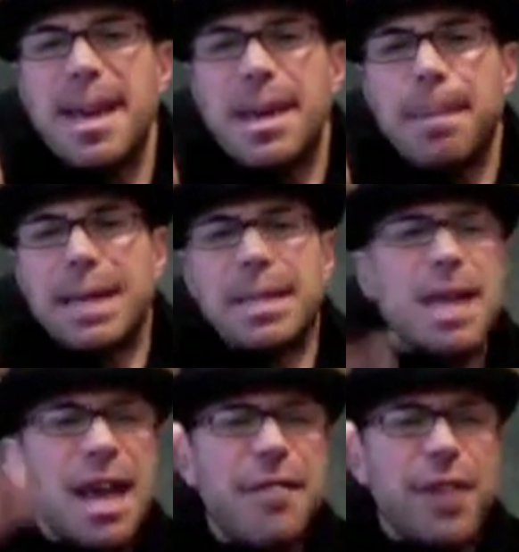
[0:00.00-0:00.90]
Because
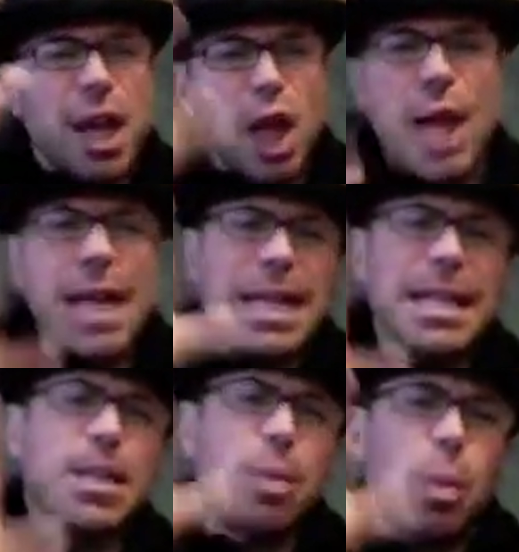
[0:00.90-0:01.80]
if a client
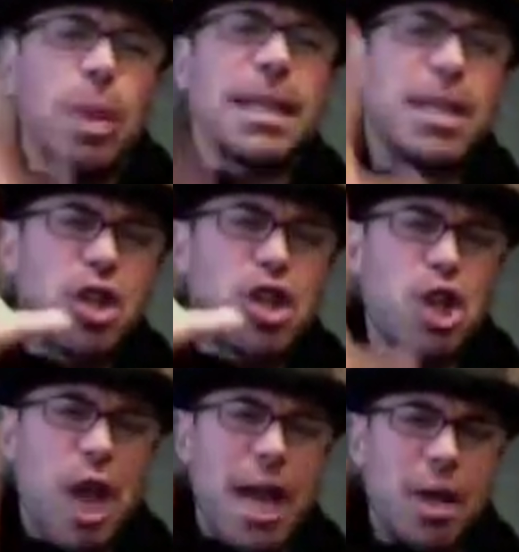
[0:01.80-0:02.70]
isn't willing to
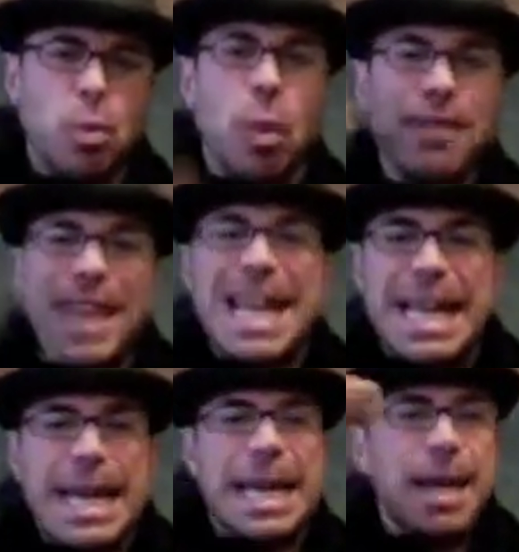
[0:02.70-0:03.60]
change what they
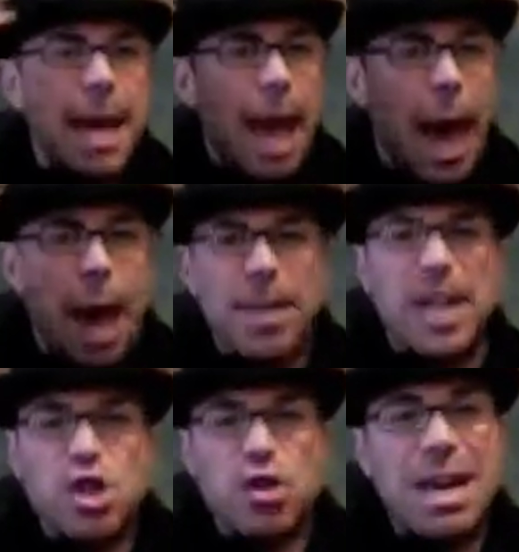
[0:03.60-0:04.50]
eat, how they
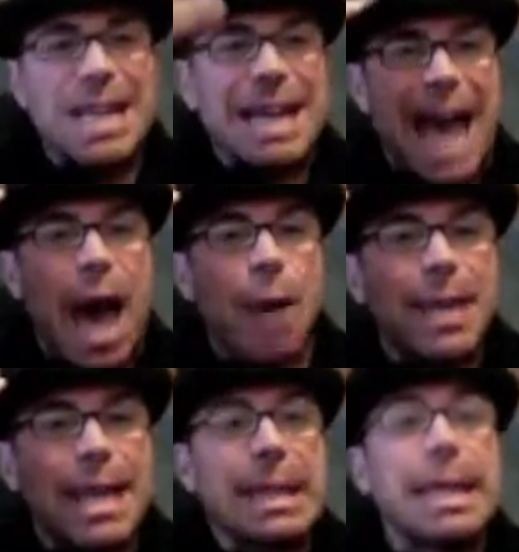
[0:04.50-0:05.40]
train, and how
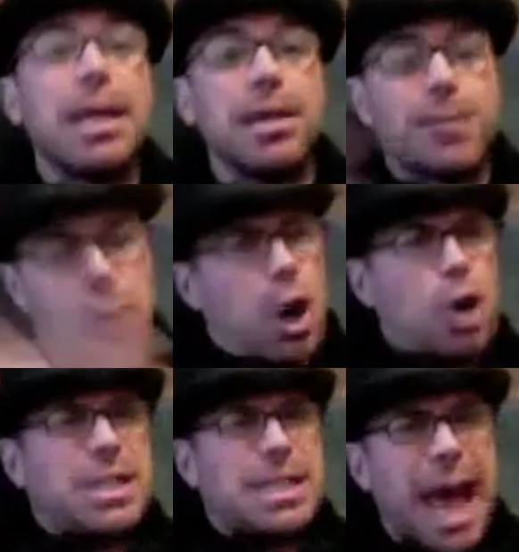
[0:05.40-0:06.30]
they live to our
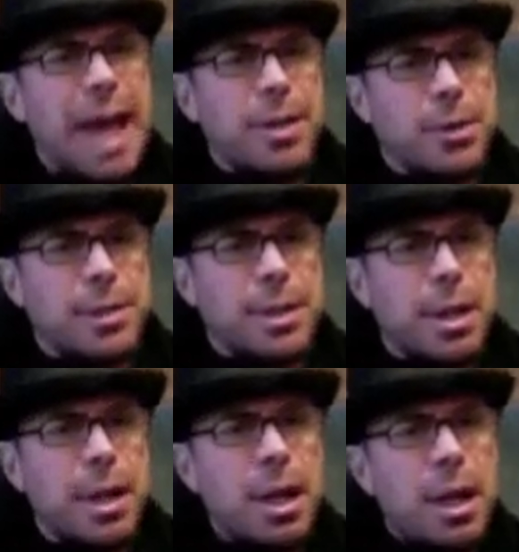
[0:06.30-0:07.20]
standards,
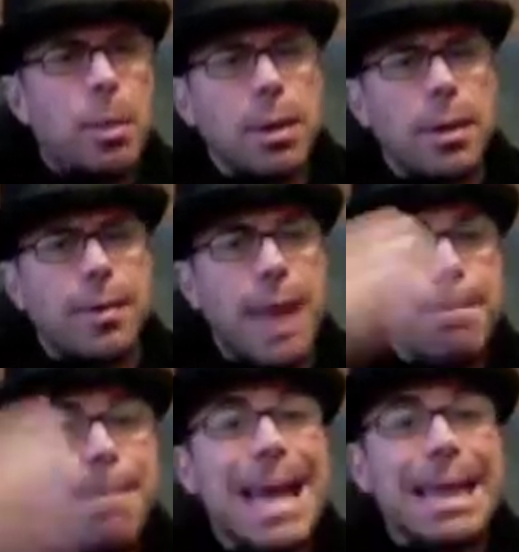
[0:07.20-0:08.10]
well, they
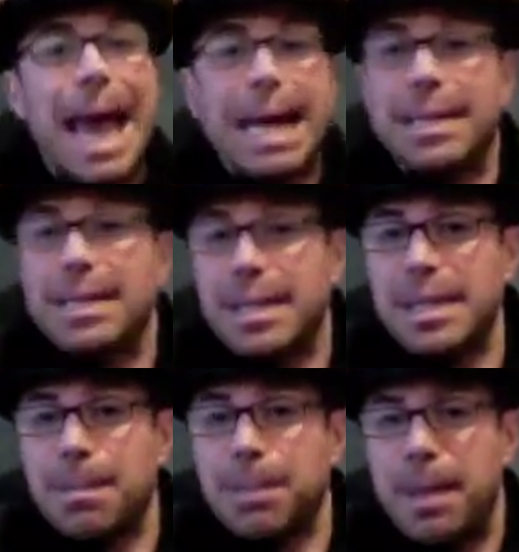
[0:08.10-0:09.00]
may lack the
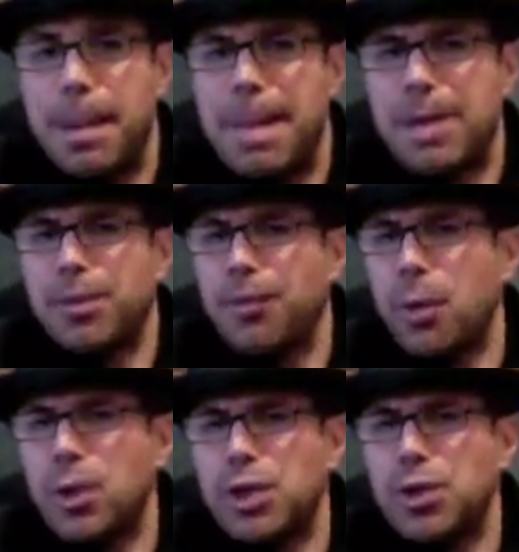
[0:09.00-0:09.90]
discipline and mental
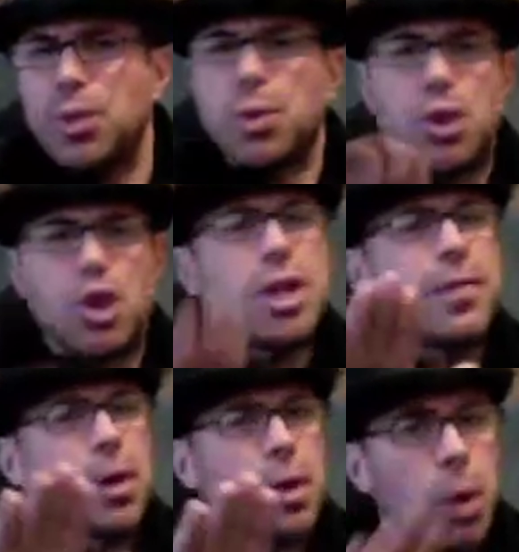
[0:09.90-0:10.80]
fortitude to
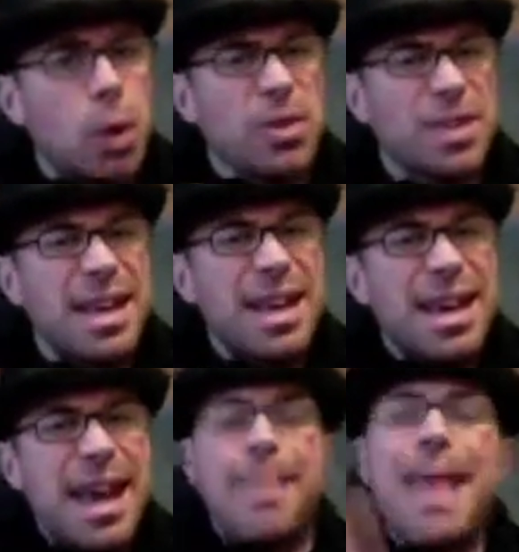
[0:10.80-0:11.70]
achieve their goals.
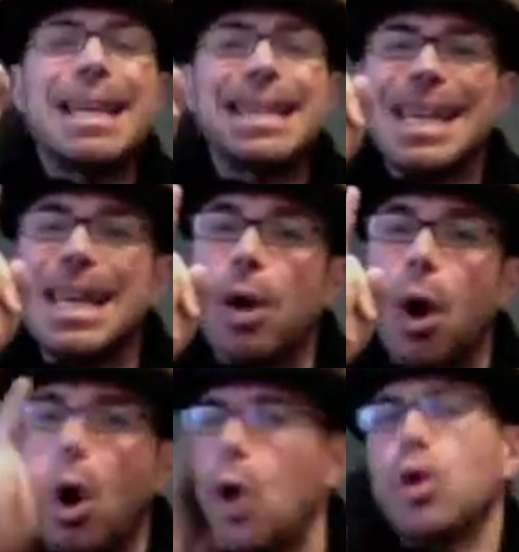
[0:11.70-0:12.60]
And that is
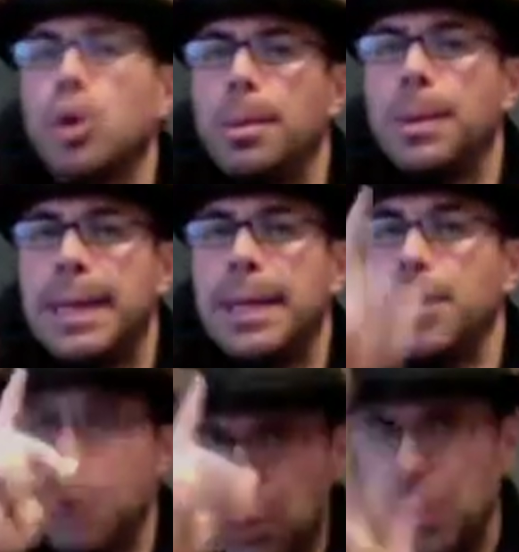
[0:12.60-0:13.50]
inarguably the
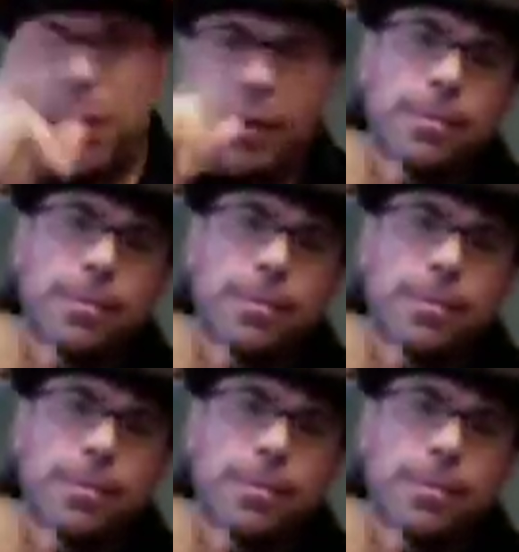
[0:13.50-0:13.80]
truth.